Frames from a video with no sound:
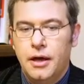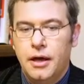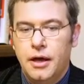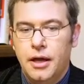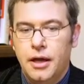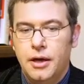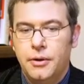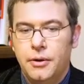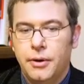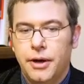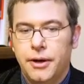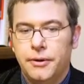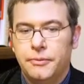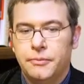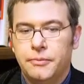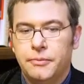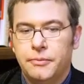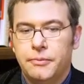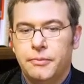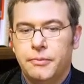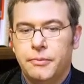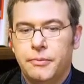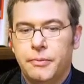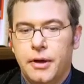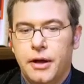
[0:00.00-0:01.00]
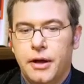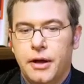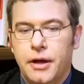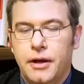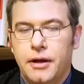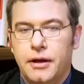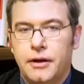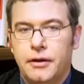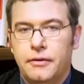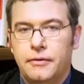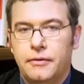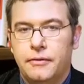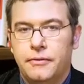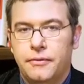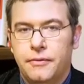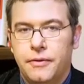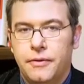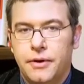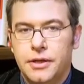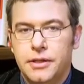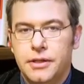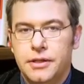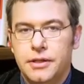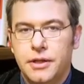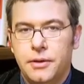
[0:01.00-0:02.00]
Anyway,
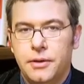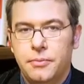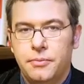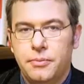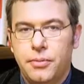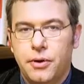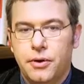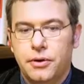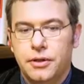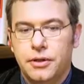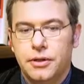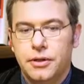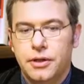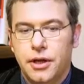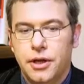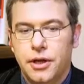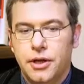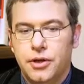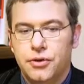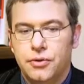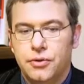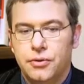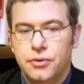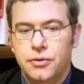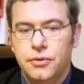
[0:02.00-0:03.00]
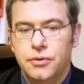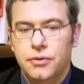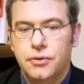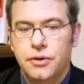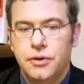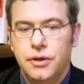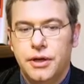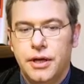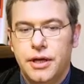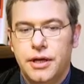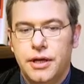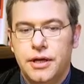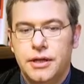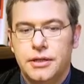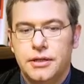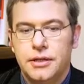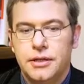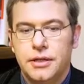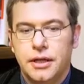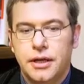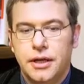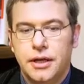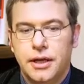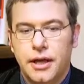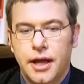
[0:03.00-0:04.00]
first important issue is
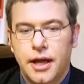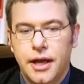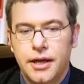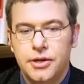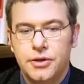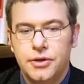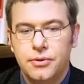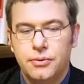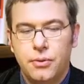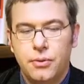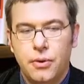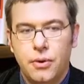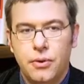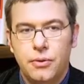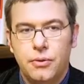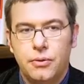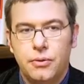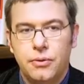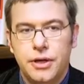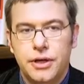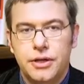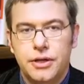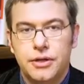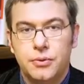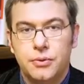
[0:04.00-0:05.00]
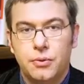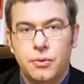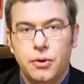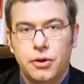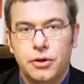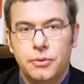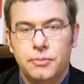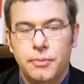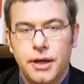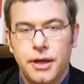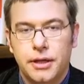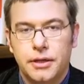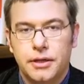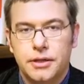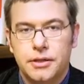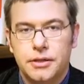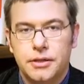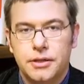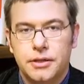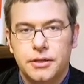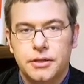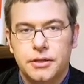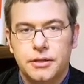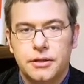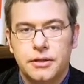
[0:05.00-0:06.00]
the cash flow is what matters.